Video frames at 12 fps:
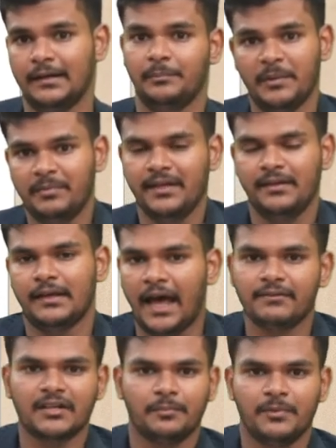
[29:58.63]
Maybe
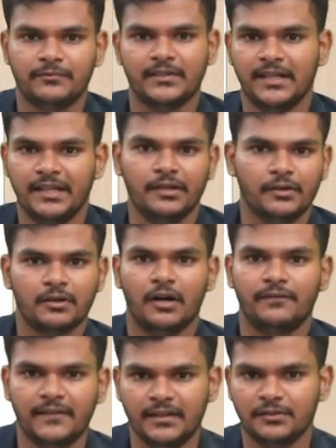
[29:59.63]
have a cup of tea or
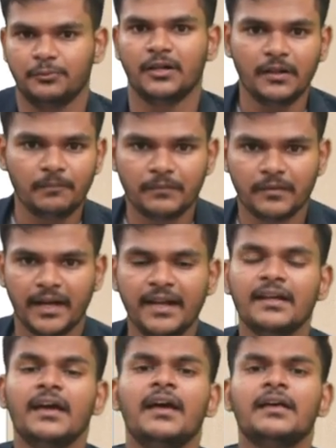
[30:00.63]
coffee as well,
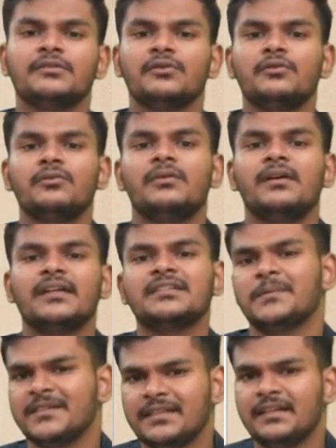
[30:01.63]
right? So that's
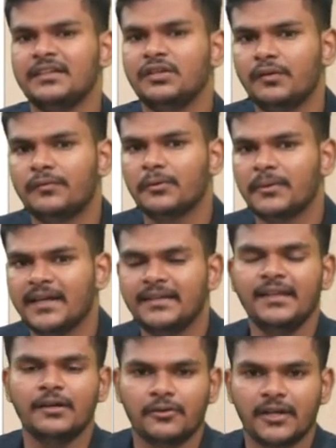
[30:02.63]
basically the overall
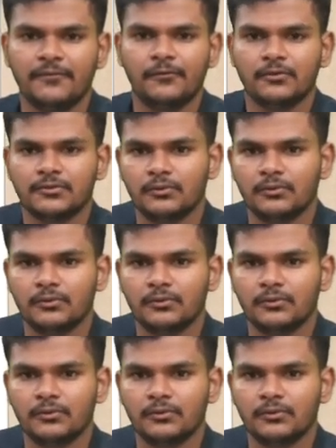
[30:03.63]
idea, okay, folks?